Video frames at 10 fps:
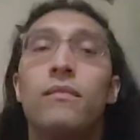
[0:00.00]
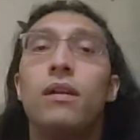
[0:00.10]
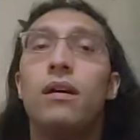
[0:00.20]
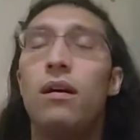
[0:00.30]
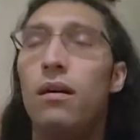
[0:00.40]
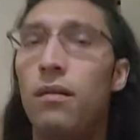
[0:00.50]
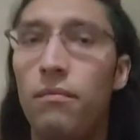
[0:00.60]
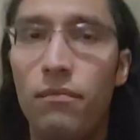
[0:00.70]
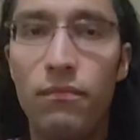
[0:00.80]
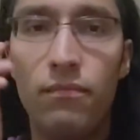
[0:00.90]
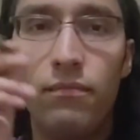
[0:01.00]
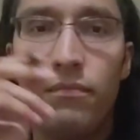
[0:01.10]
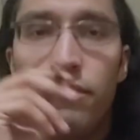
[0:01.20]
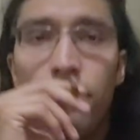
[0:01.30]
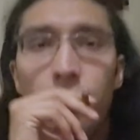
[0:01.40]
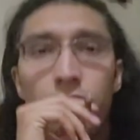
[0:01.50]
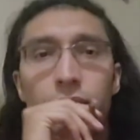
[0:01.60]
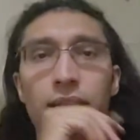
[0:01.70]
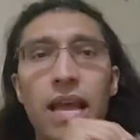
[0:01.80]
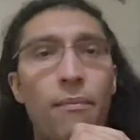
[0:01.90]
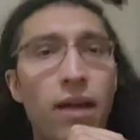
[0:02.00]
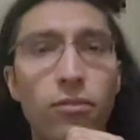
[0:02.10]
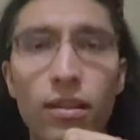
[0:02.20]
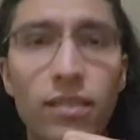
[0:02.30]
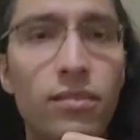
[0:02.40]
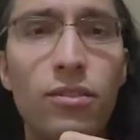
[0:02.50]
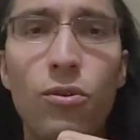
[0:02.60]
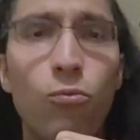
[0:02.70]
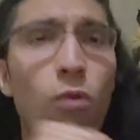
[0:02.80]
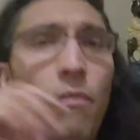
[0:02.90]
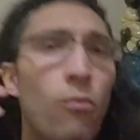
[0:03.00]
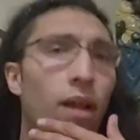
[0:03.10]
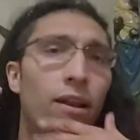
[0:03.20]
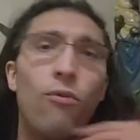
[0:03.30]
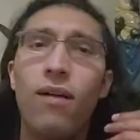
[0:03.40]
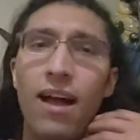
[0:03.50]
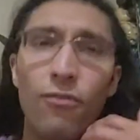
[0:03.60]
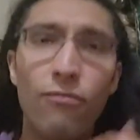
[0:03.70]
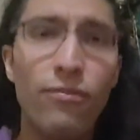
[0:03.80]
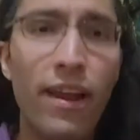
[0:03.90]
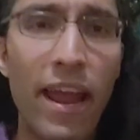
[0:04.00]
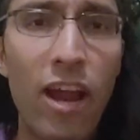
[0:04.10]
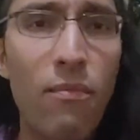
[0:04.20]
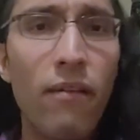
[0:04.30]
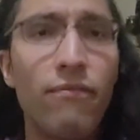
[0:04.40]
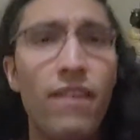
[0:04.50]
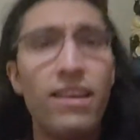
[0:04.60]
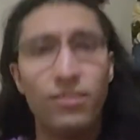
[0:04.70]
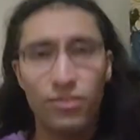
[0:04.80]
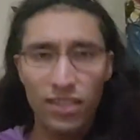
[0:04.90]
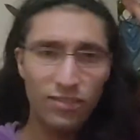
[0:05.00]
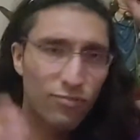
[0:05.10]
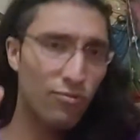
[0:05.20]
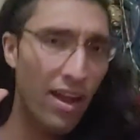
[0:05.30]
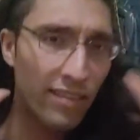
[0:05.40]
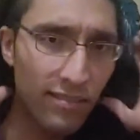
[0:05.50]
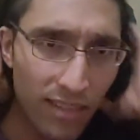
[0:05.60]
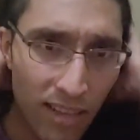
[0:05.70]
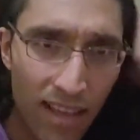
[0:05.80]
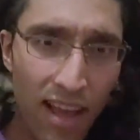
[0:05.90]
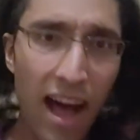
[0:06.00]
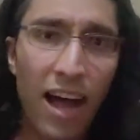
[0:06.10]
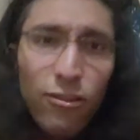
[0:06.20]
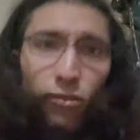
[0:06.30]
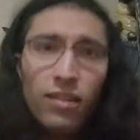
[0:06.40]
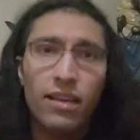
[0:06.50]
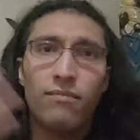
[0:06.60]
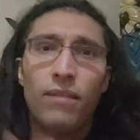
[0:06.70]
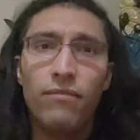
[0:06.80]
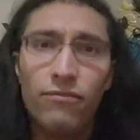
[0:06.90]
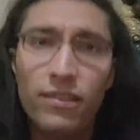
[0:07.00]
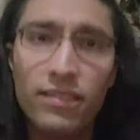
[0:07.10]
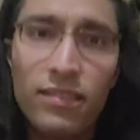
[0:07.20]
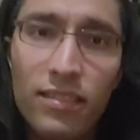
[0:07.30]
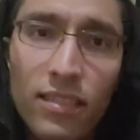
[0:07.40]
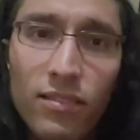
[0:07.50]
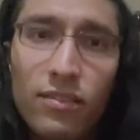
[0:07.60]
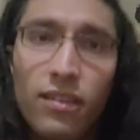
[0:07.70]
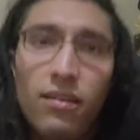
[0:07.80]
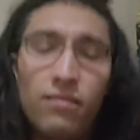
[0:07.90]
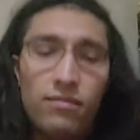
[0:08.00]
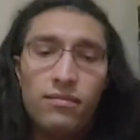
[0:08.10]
Damn, I look like such a woman when I don't got no freaking hair on my face. Jesus Christ. I look like my freaking sister, yo.